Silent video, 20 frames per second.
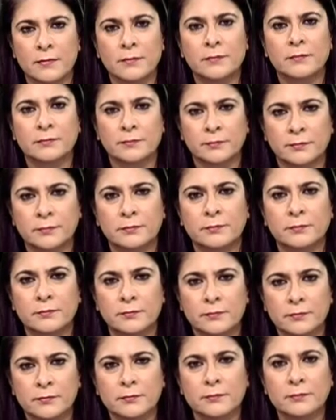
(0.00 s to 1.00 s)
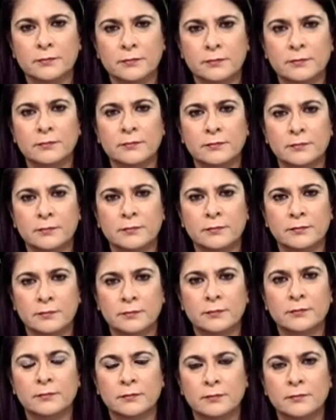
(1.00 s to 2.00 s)

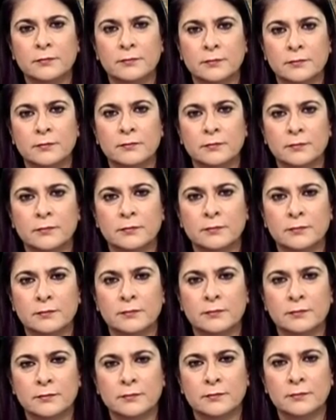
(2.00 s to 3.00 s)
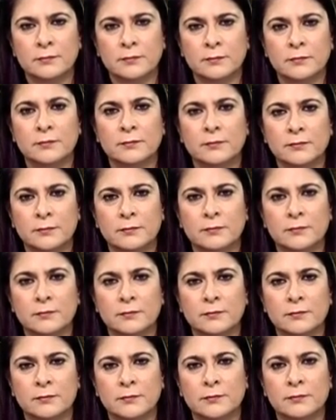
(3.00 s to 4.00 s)

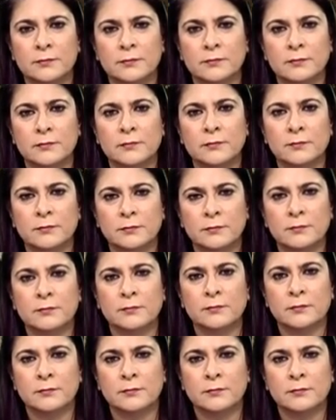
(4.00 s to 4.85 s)
(not speaking)